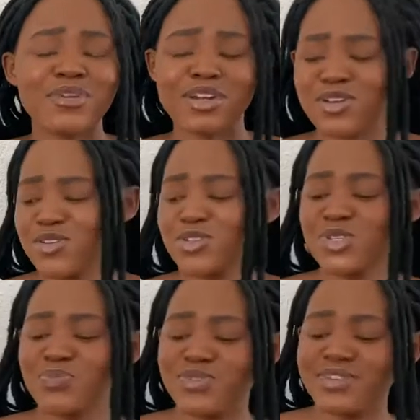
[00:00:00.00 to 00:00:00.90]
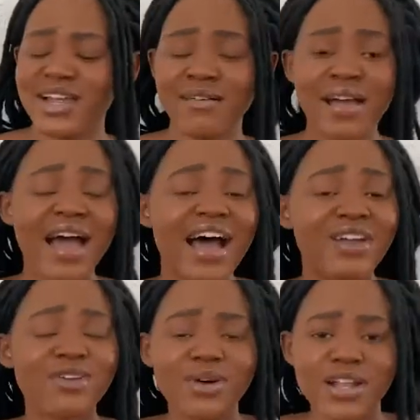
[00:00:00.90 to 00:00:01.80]
close this book now. I
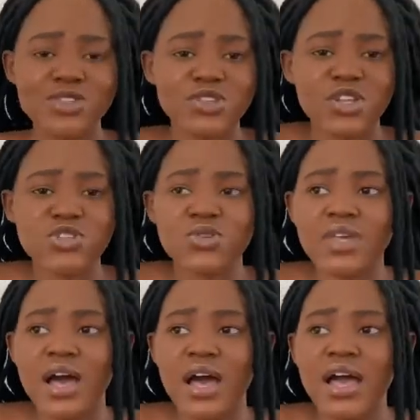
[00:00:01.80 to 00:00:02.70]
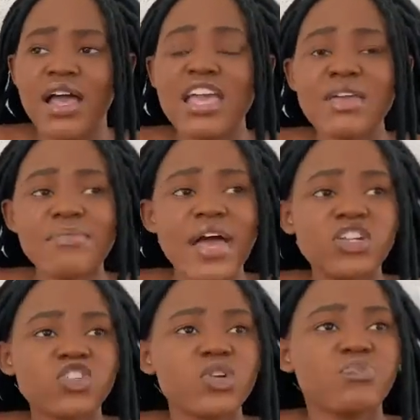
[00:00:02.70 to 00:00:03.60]
don't know what else you need to hear.
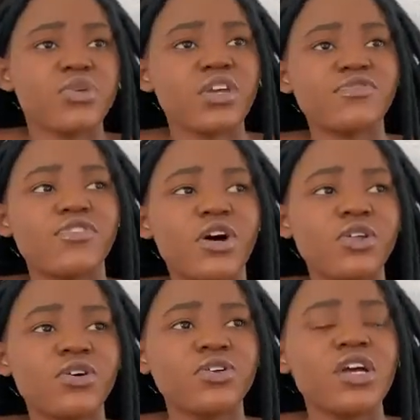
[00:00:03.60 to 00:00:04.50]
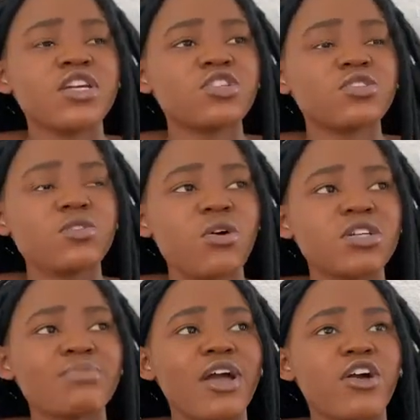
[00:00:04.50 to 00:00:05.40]
Imagine being followed,
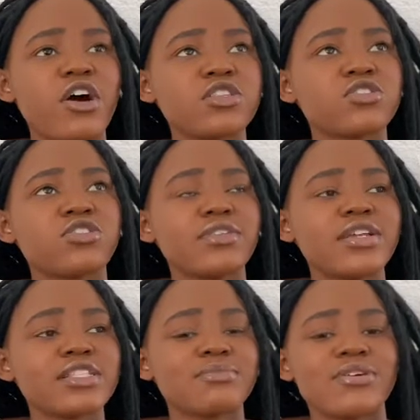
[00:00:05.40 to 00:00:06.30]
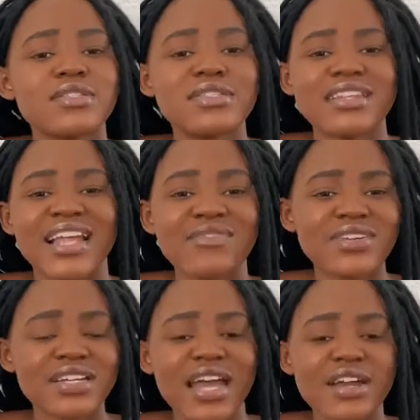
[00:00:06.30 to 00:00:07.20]
stalked by God's goodness, mercy, love,
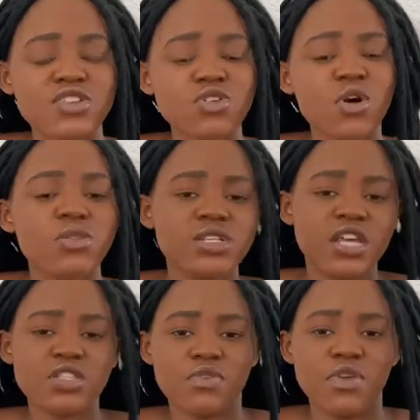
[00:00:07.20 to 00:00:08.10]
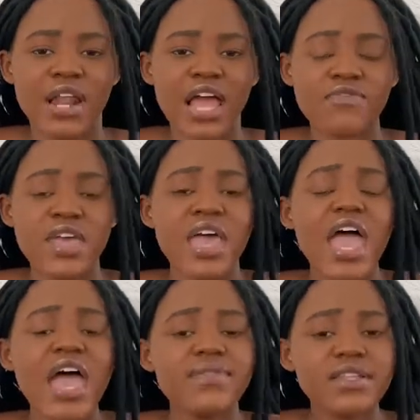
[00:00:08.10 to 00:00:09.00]
and kindness all the days of your life.
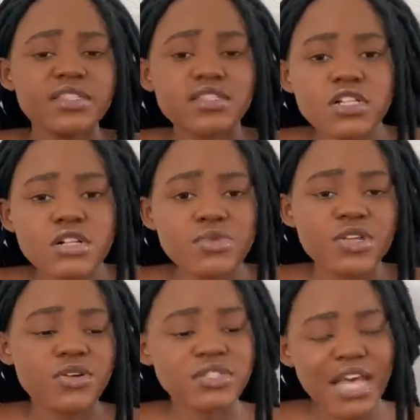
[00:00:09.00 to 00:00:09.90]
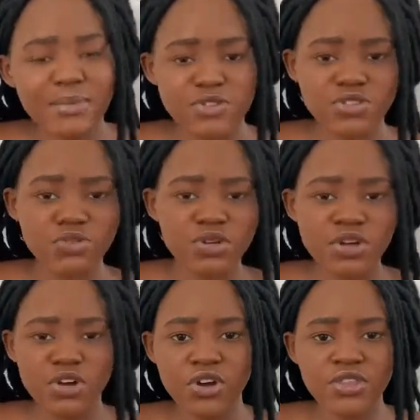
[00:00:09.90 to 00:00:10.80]
And then still, when your time is through on
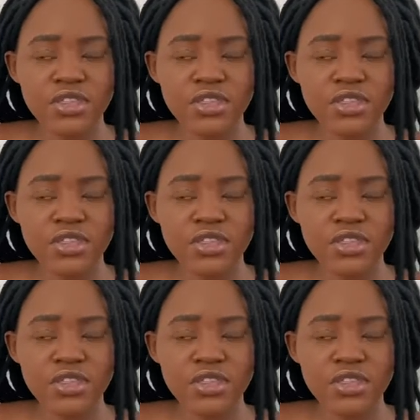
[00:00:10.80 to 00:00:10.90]
earth,